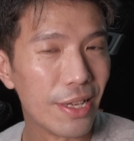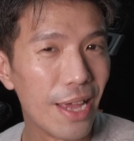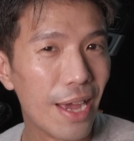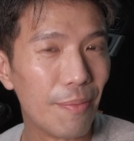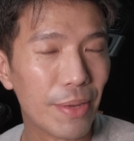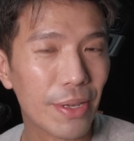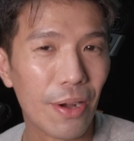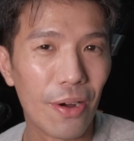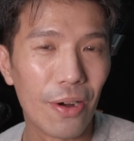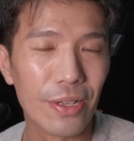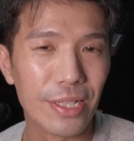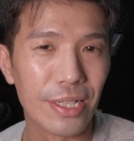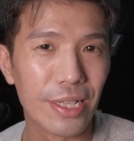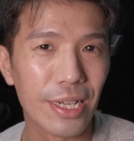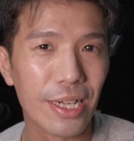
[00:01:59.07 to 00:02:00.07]
Yeah,
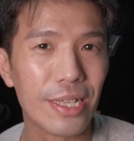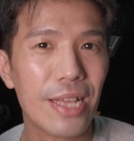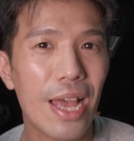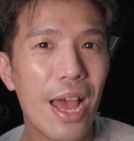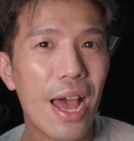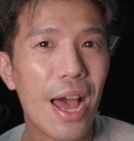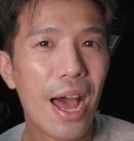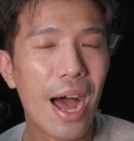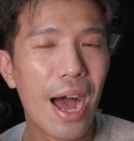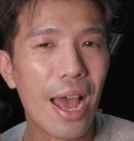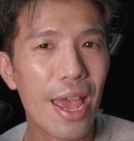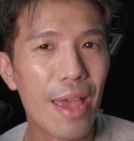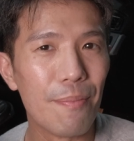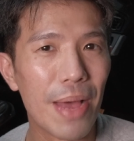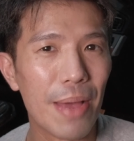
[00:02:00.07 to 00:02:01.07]
because the thing is,
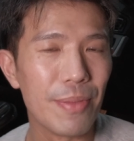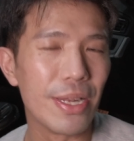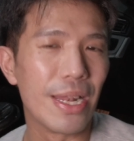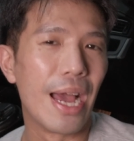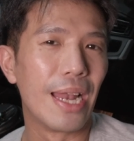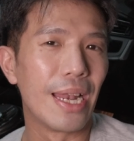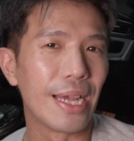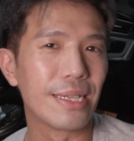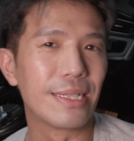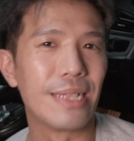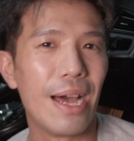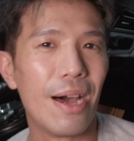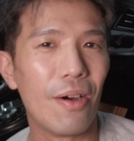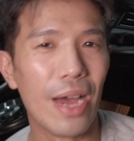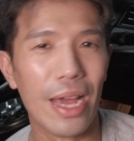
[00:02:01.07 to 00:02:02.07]
I like
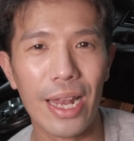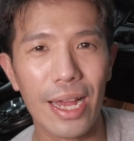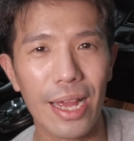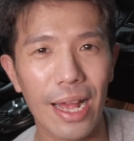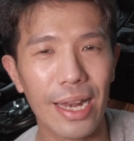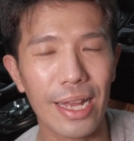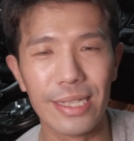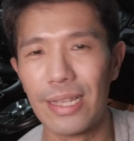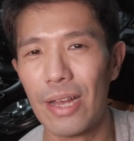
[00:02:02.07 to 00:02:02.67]
sound. I like